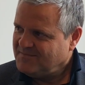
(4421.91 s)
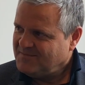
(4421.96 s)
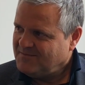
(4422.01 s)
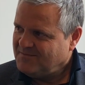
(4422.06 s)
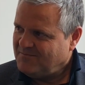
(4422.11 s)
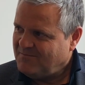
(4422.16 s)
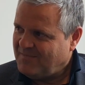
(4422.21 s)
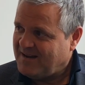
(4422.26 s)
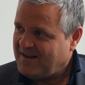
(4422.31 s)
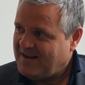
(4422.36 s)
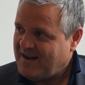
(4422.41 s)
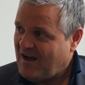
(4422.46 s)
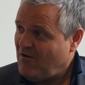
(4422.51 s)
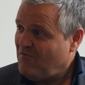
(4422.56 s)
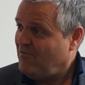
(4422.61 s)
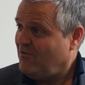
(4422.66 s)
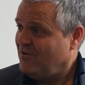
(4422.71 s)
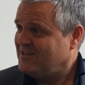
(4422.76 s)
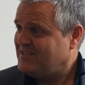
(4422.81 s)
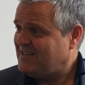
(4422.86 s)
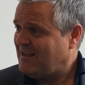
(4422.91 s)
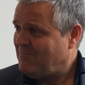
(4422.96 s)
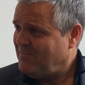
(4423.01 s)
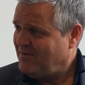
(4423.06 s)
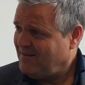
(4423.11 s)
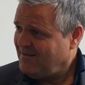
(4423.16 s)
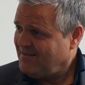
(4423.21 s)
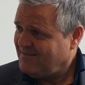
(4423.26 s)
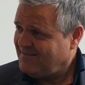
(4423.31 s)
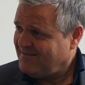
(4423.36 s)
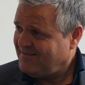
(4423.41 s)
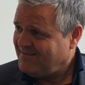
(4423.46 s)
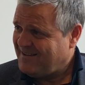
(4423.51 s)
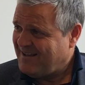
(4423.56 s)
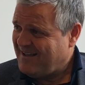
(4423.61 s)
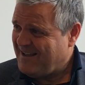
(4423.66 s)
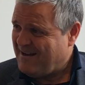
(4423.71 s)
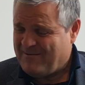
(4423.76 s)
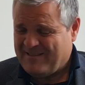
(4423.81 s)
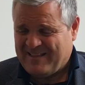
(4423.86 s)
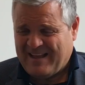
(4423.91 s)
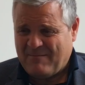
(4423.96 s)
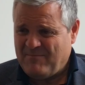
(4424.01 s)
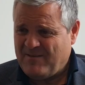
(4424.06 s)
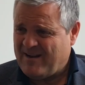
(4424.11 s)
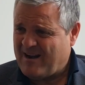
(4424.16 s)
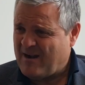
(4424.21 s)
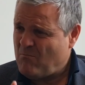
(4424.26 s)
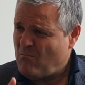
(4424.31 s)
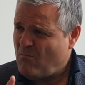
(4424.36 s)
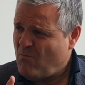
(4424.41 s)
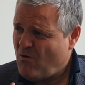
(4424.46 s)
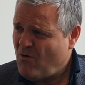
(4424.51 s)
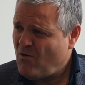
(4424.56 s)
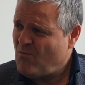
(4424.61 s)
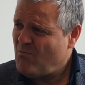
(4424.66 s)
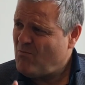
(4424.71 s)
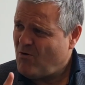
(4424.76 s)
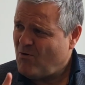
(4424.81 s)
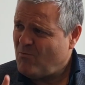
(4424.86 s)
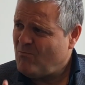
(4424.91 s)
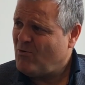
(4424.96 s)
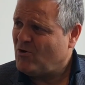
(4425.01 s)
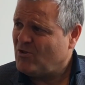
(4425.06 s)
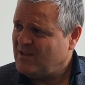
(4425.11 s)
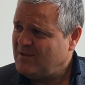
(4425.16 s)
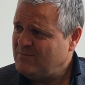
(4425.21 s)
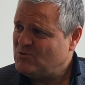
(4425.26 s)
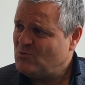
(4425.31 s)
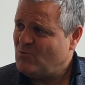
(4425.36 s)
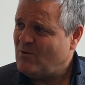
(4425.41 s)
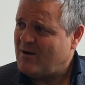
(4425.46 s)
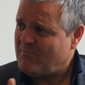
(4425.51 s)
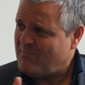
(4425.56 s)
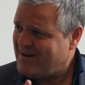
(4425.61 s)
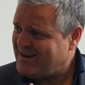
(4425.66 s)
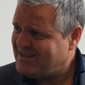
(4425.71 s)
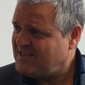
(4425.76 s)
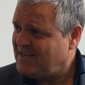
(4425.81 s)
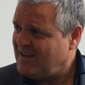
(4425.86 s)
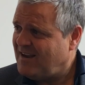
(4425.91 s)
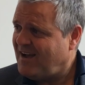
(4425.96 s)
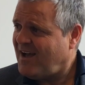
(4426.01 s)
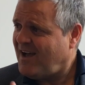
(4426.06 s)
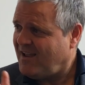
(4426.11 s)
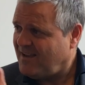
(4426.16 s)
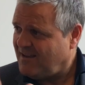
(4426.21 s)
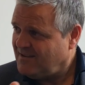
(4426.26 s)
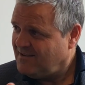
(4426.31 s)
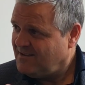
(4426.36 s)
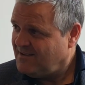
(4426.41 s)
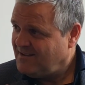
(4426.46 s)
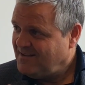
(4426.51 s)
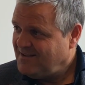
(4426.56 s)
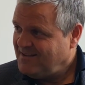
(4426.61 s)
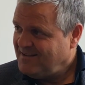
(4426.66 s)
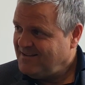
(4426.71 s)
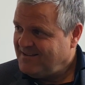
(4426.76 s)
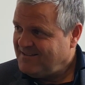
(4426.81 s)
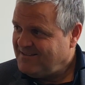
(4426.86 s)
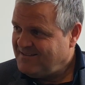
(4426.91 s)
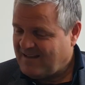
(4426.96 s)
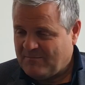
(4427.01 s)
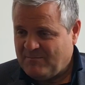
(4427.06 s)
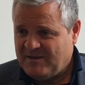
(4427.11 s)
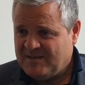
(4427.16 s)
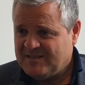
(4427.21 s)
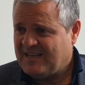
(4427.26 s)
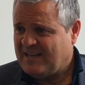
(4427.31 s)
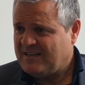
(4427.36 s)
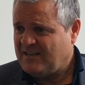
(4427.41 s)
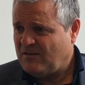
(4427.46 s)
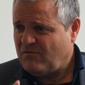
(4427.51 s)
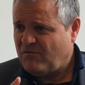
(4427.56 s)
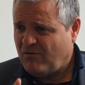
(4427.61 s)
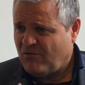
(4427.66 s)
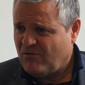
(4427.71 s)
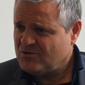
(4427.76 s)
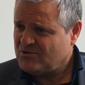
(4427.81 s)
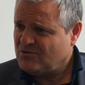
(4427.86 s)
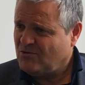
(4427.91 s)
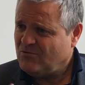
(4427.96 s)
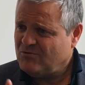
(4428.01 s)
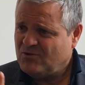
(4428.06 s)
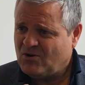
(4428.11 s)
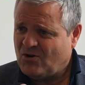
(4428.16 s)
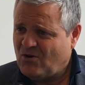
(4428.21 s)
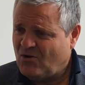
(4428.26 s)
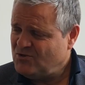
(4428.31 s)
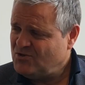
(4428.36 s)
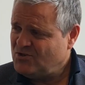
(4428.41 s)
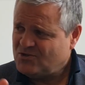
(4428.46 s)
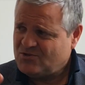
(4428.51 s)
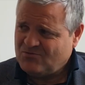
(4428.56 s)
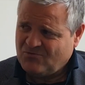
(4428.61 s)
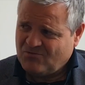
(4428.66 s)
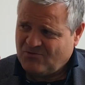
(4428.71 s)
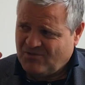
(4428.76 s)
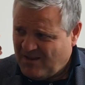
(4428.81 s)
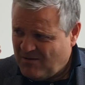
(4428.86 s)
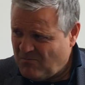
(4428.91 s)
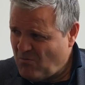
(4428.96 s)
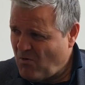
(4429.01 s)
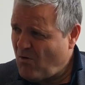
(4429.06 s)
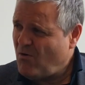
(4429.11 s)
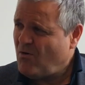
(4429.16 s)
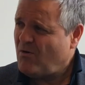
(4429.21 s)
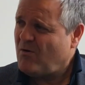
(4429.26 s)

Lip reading: But now, for example, every time there are more teams who are pressing high. That means that it forces all the coaches to think more.